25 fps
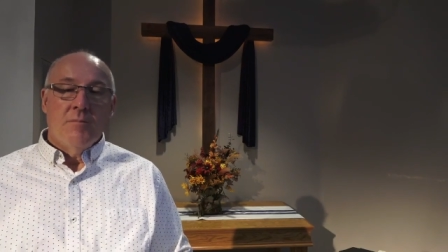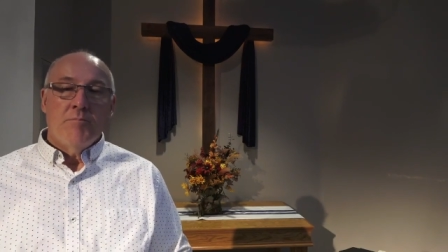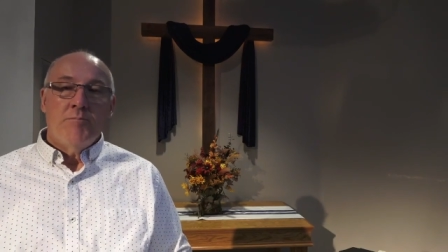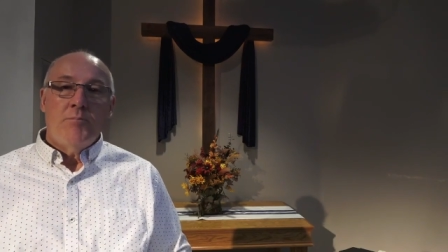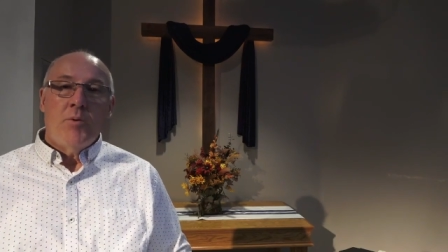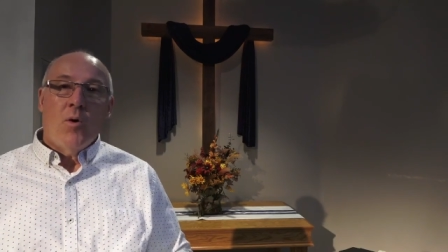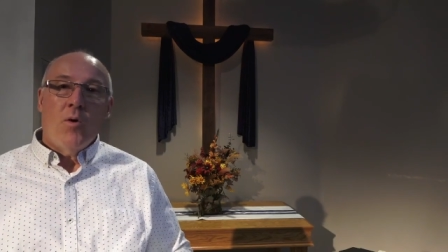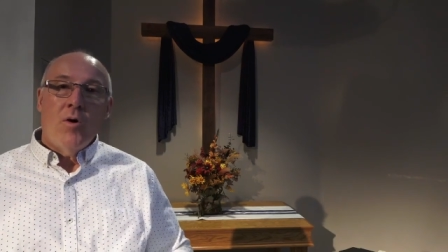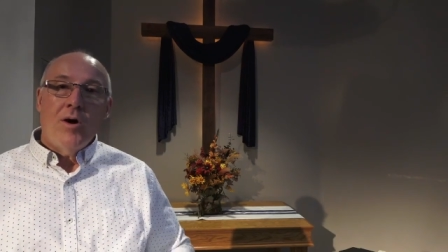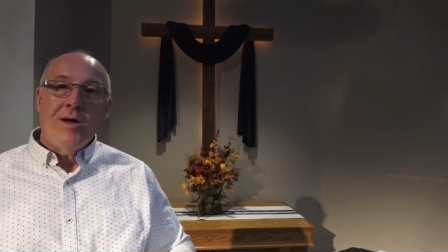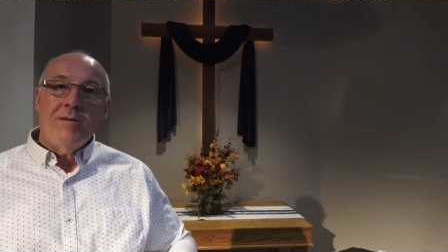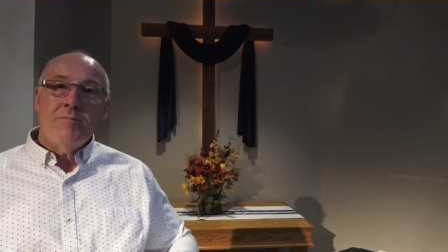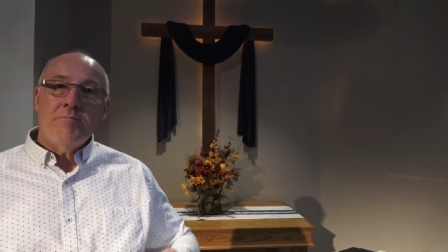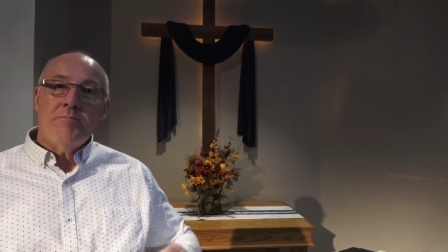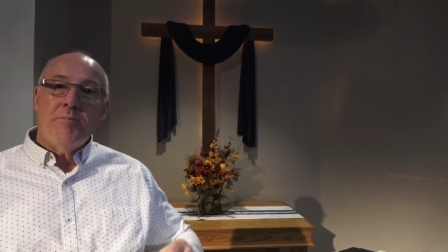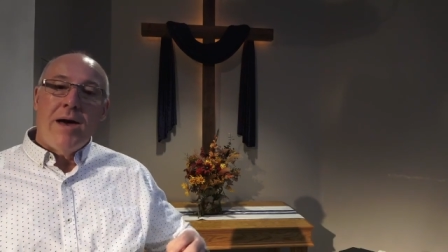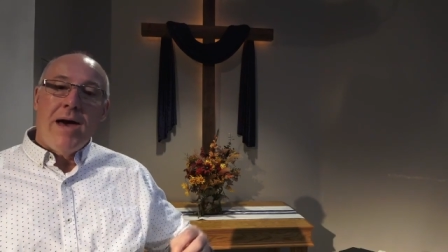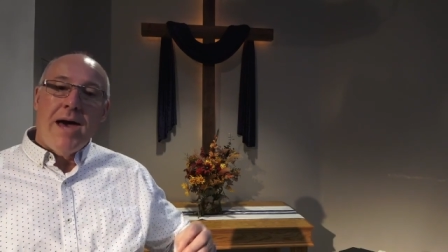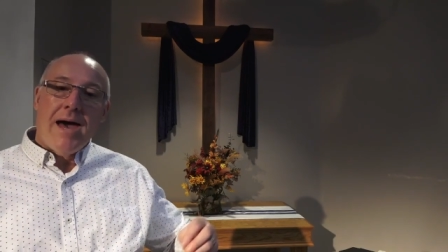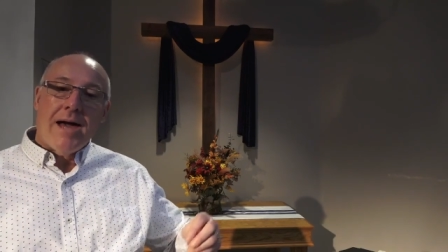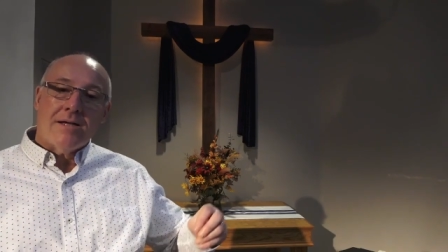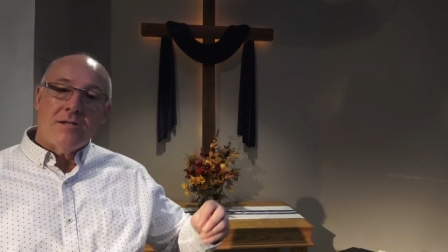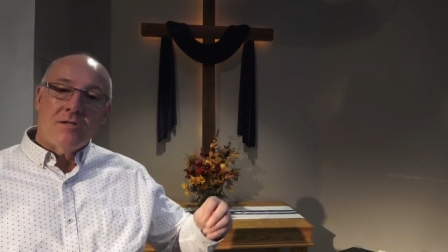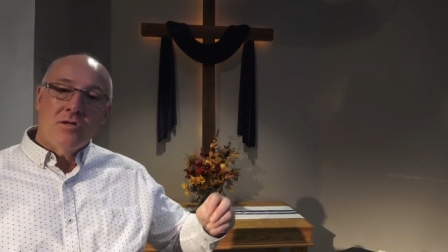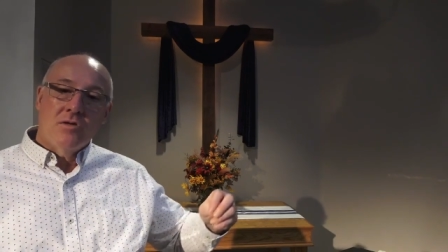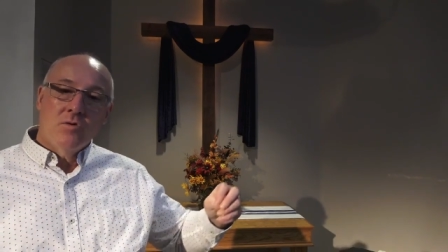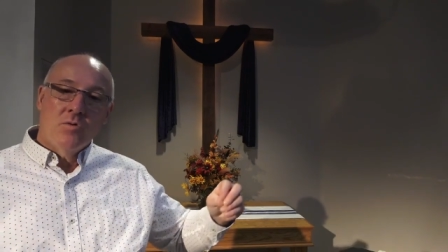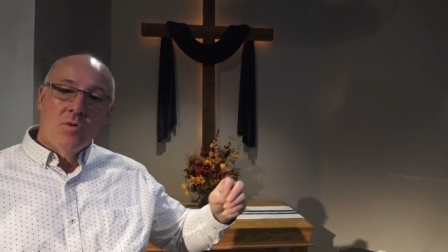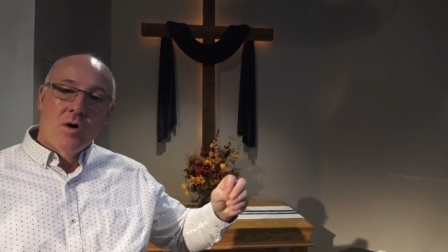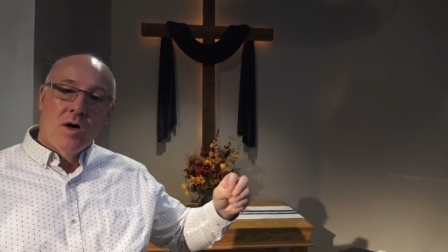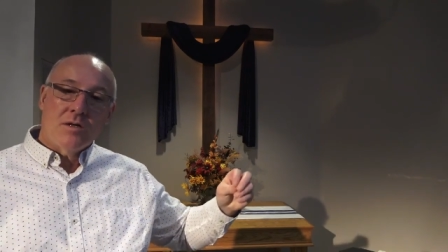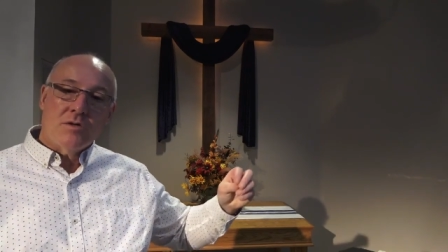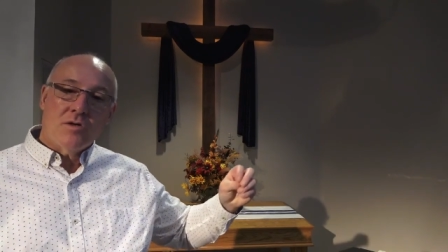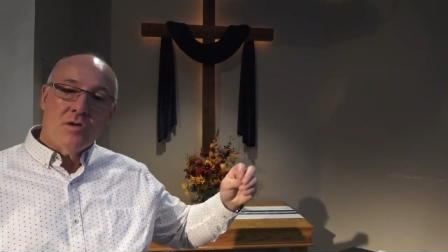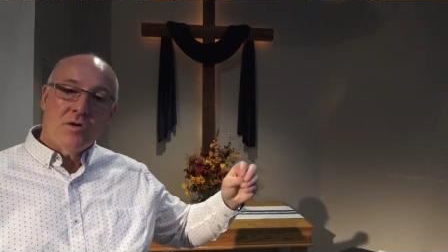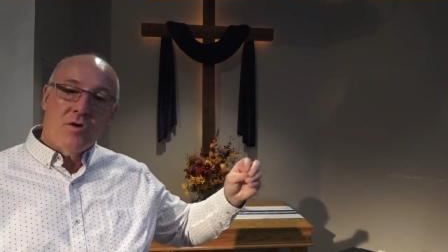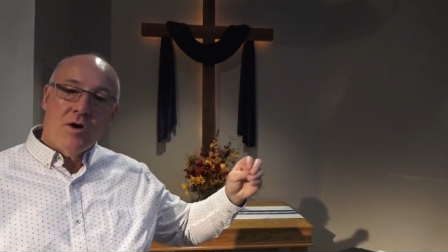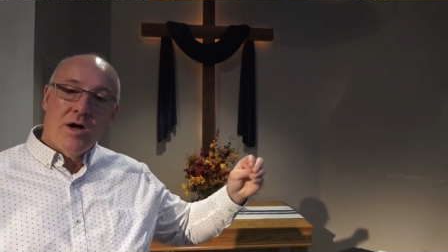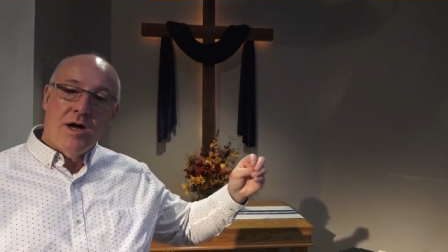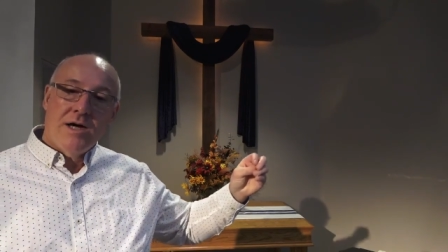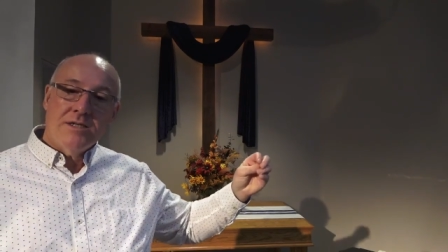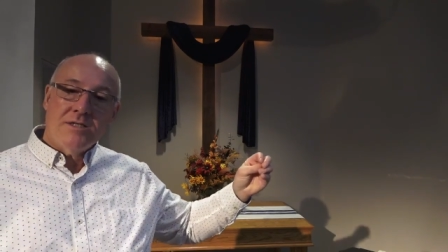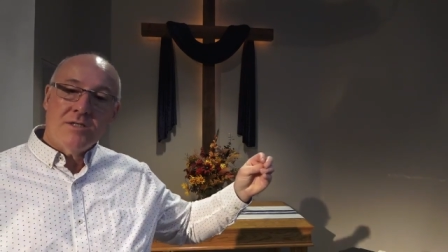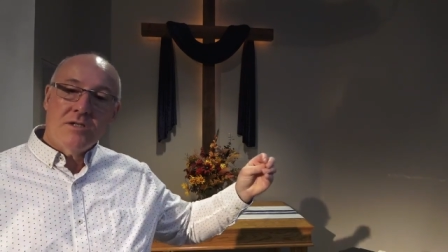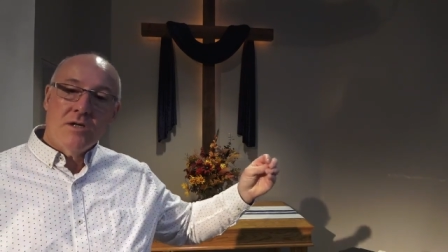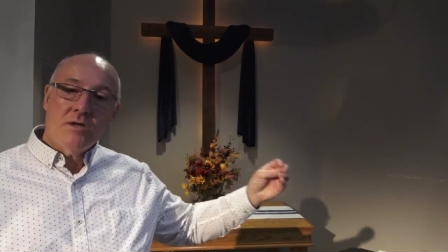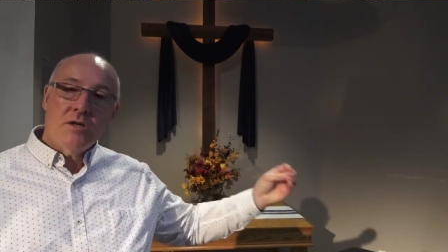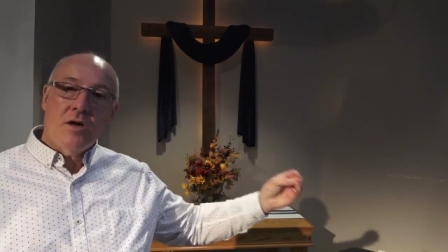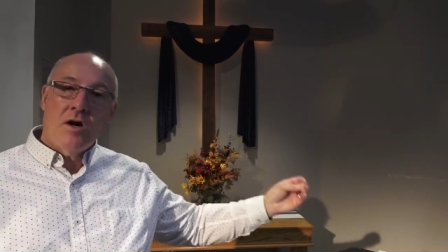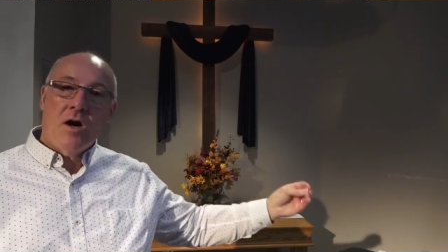point back to what
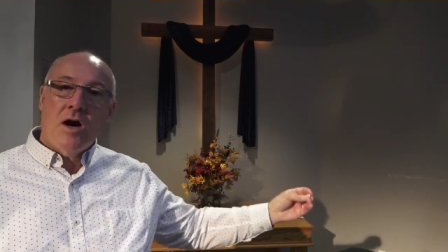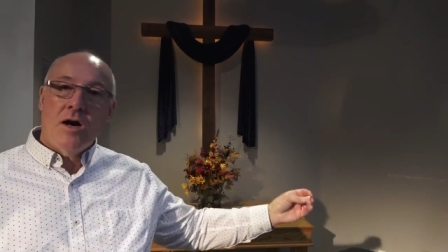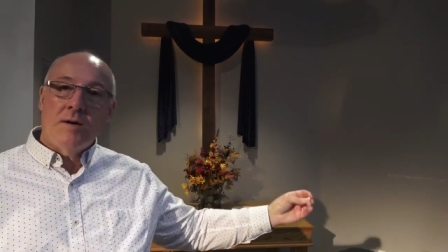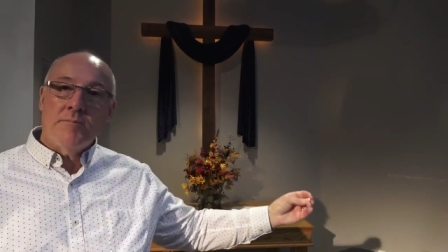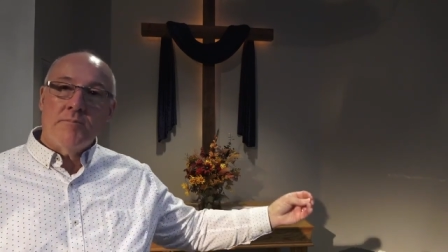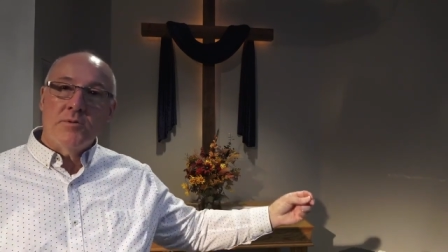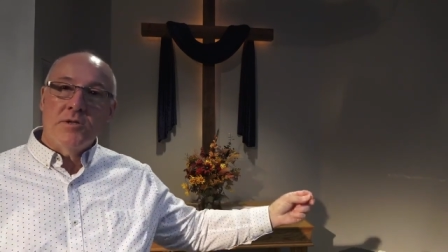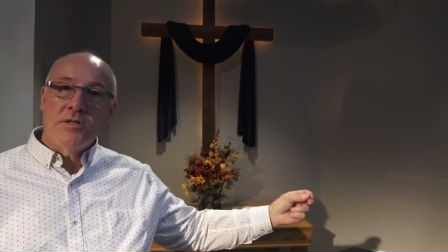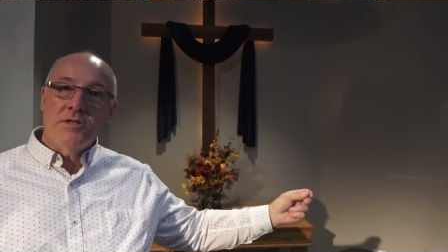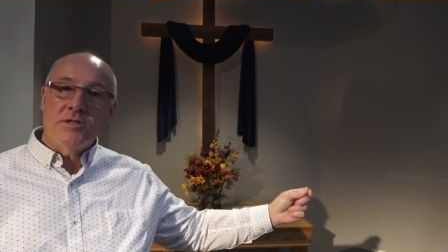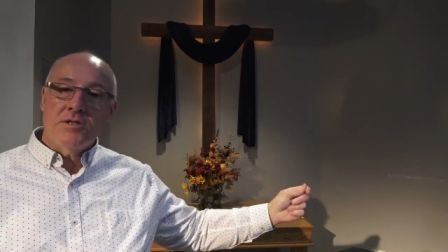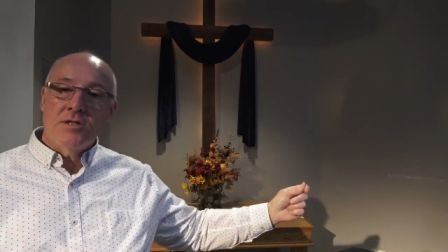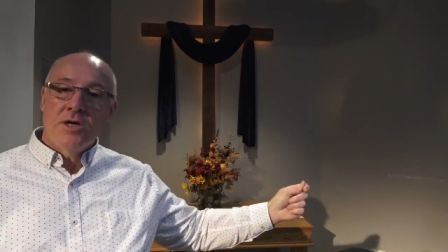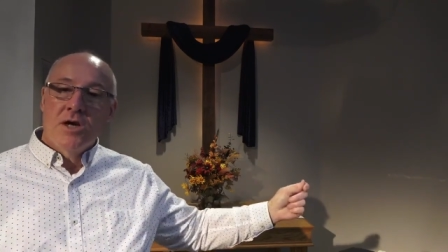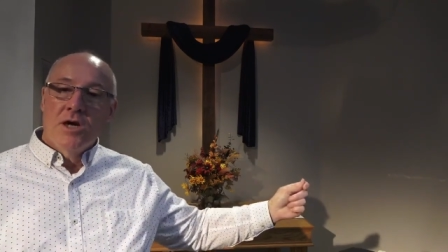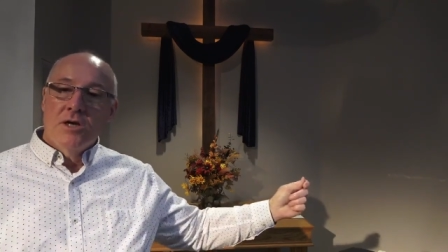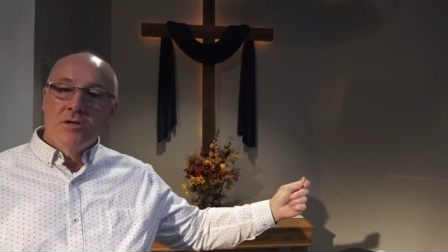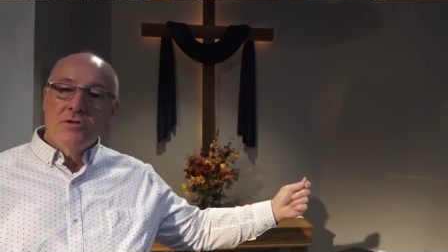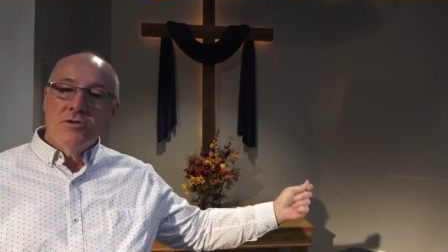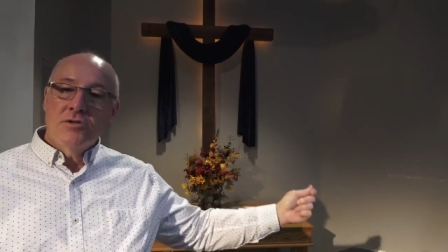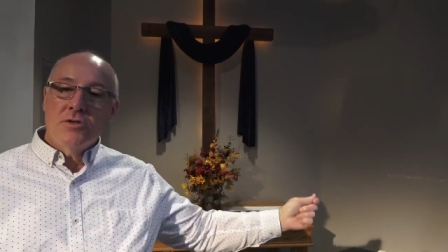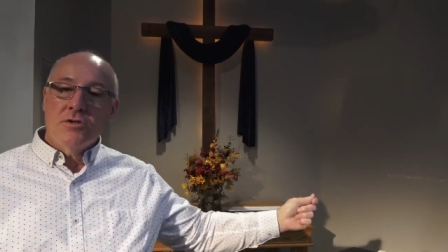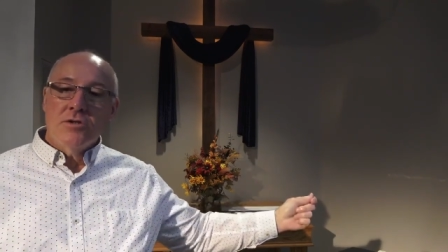Christ accomplished